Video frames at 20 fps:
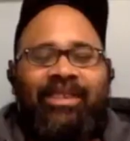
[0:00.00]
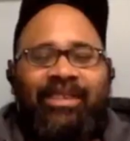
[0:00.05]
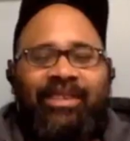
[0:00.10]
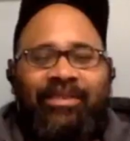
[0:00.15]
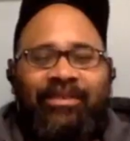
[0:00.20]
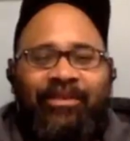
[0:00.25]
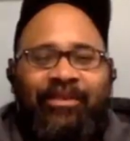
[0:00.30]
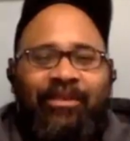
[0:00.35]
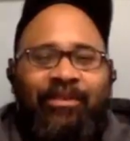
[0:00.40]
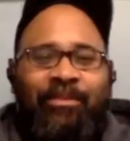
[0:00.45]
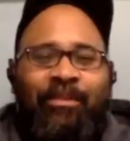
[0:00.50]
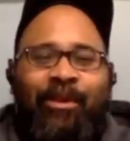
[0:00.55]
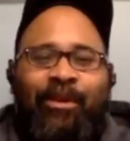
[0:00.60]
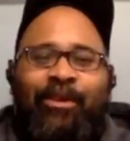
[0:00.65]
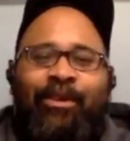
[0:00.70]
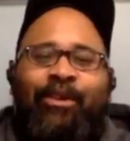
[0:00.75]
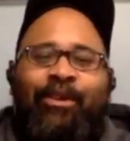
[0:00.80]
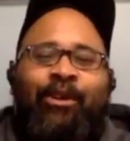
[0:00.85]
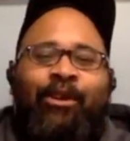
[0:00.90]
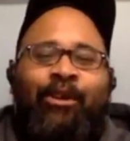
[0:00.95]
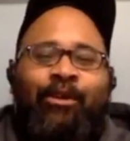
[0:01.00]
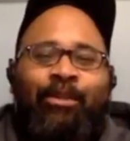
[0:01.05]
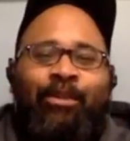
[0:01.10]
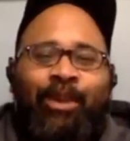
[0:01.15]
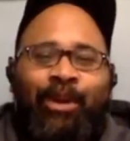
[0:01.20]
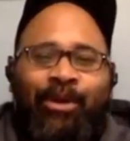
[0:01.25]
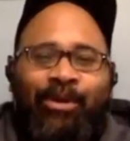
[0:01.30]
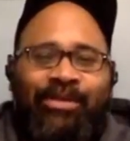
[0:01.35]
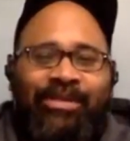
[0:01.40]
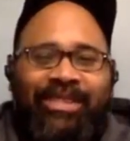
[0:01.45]
turn into full murder
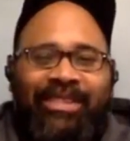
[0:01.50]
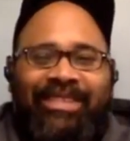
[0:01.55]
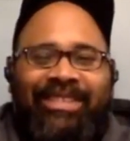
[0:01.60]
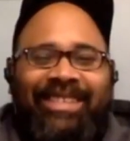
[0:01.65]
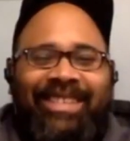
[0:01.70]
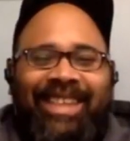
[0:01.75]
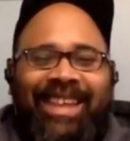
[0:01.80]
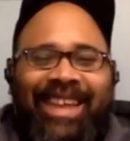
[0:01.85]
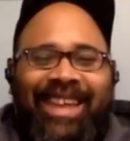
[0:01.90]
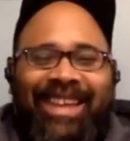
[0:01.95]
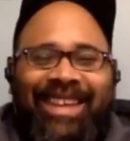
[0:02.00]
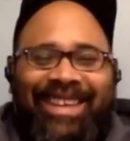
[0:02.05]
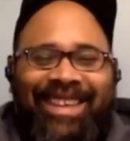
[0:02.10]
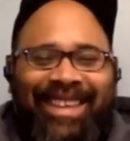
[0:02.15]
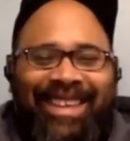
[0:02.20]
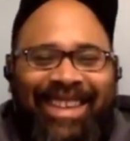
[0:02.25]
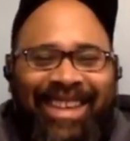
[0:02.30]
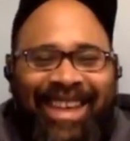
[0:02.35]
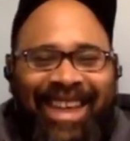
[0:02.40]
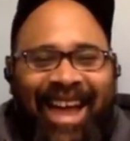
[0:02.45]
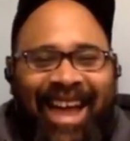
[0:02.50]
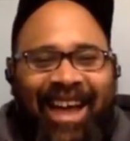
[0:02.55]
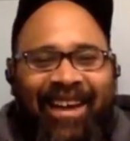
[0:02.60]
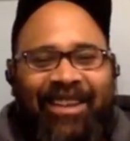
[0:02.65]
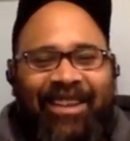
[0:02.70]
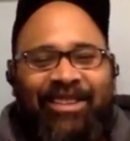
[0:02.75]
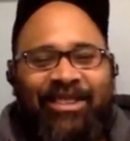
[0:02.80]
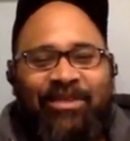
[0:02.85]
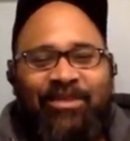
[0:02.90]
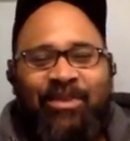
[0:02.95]
hobos. Like,
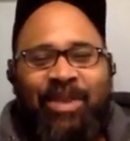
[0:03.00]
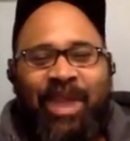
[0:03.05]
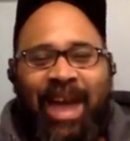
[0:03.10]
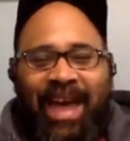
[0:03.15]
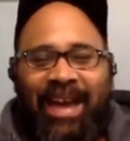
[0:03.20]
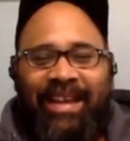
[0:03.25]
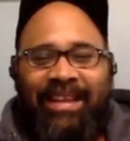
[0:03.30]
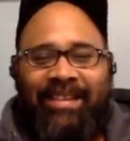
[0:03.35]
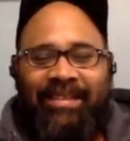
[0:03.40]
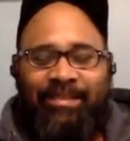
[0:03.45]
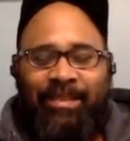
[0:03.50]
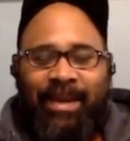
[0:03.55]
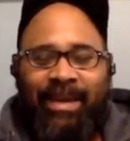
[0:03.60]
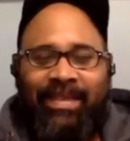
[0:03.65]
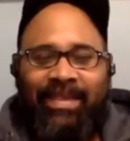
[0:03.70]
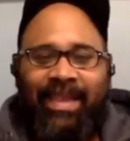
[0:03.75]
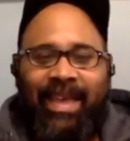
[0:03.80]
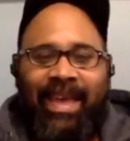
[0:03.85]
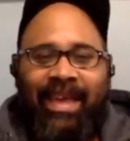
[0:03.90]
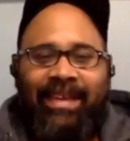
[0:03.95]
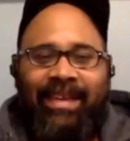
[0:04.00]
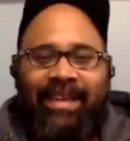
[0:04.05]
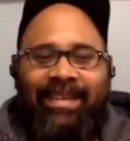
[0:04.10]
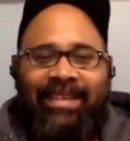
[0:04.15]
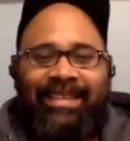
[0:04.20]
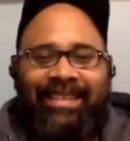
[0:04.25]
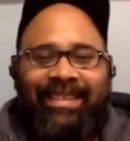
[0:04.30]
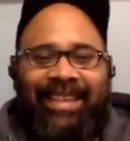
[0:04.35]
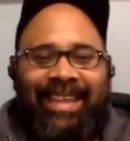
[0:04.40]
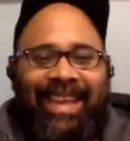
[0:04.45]
how can you not expect that?
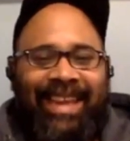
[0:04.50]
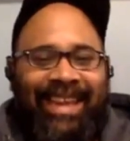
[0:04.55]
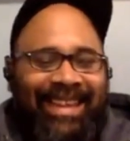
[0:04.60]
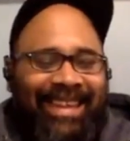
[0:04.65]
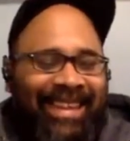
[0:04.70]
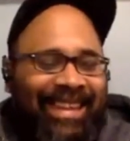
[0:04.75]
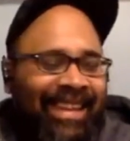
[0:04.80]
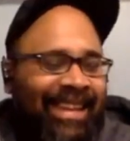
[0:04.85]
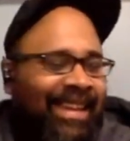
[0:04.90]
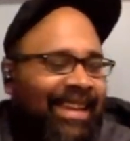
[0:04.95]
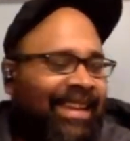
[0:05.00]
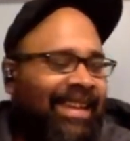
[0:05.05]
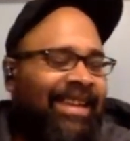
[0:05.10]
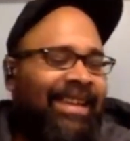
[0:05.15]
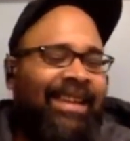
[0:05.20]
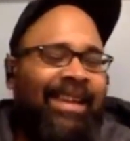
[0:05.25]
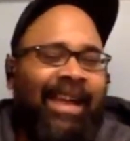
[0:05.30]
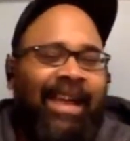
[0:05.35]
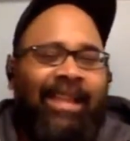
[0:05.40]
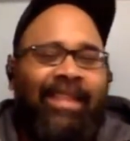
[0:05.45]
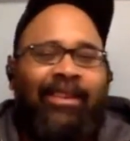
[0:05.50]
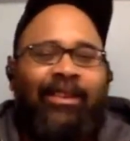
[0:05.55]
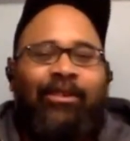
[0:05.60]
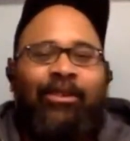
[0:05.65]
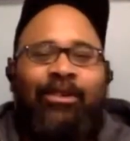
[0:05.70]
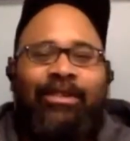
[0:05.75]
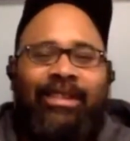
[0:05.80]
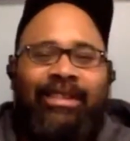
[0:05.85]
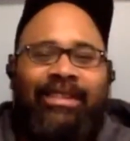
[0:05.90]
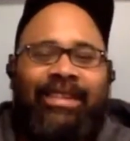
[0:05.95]
We're
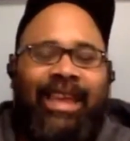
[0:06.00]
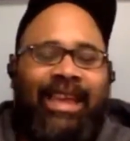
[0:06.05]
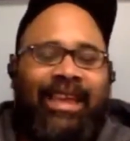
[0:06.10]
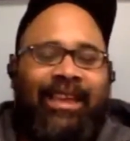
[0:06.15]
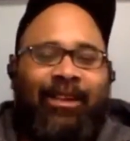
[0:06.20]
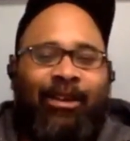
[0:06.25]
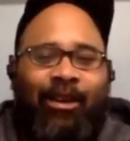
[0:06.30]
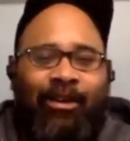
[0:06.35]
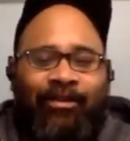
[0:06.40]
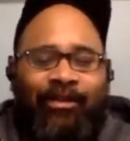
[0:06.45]
going to take